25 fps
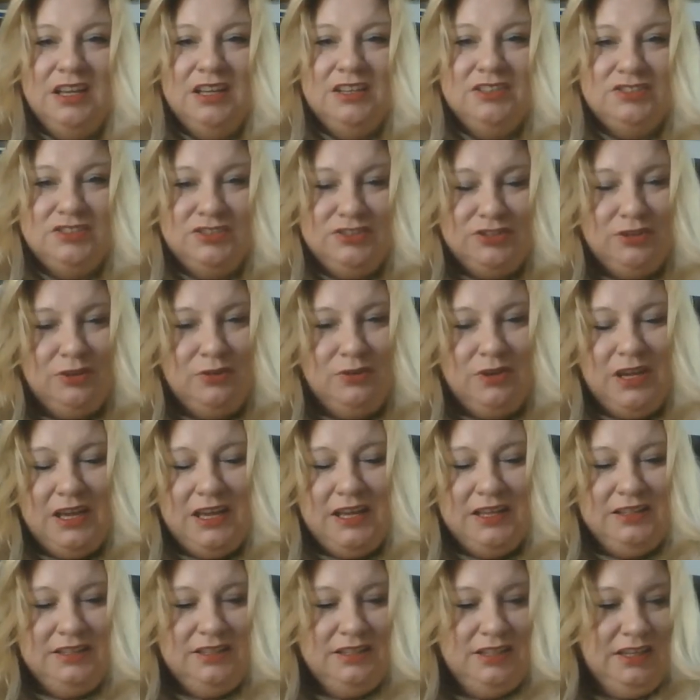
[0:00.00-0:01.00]
Just go
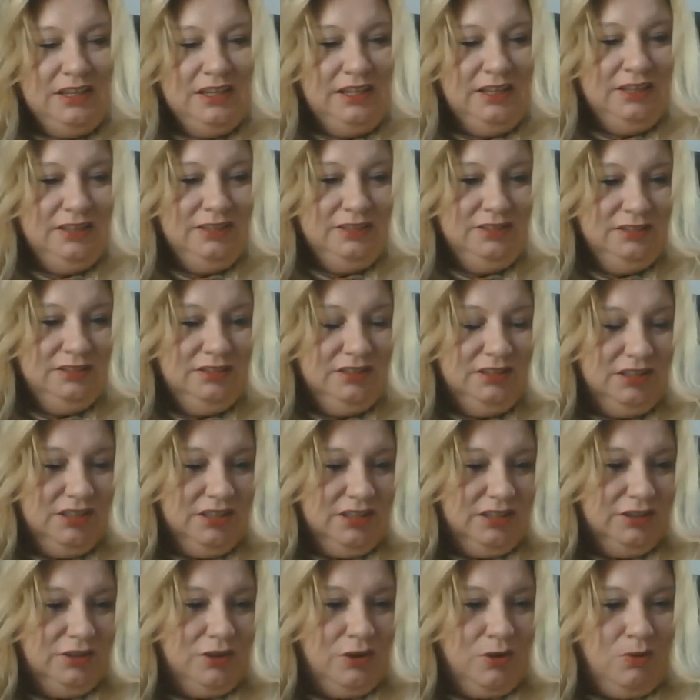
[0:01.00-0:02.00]
ahead and
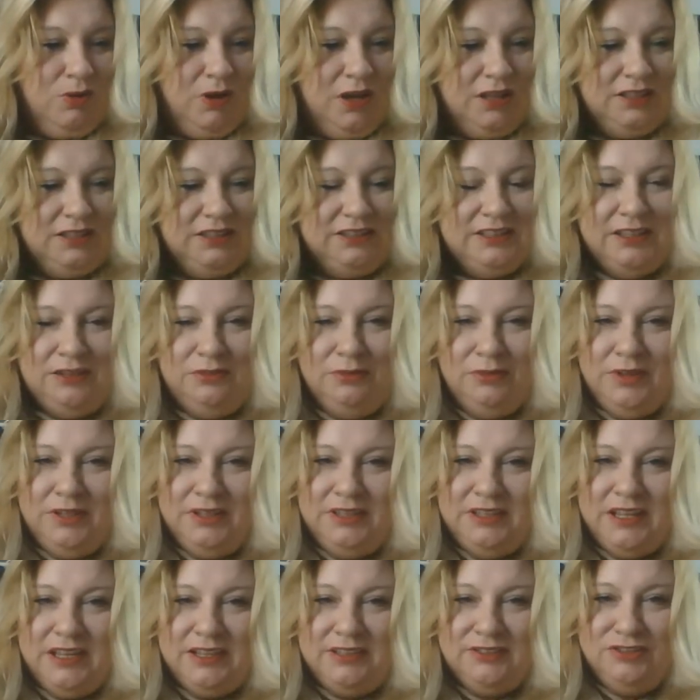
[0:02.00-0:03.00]
go on the Dental
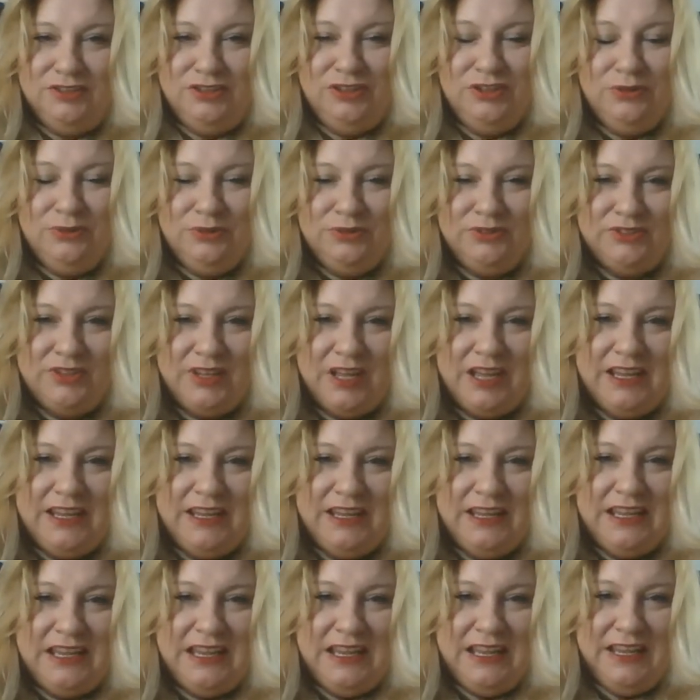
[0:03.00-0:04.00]
Index news
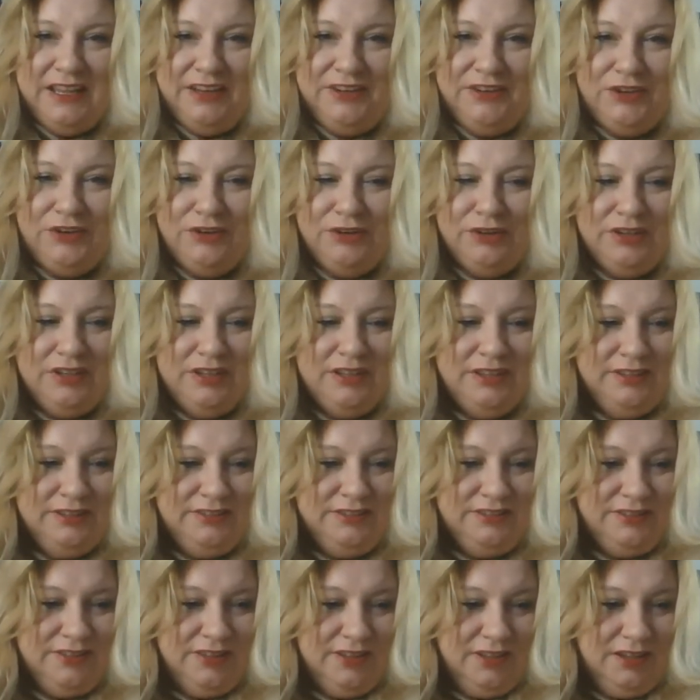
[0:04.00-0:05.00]
site, and there
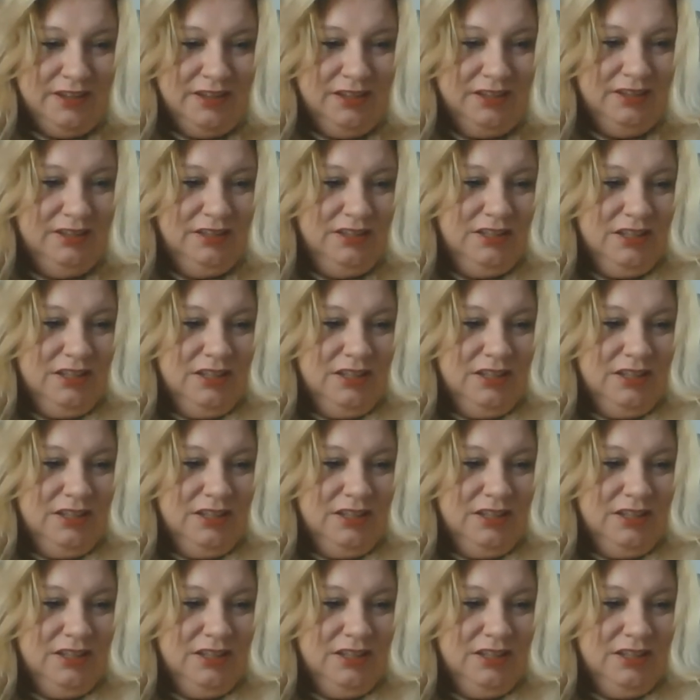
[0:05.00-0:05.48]
is the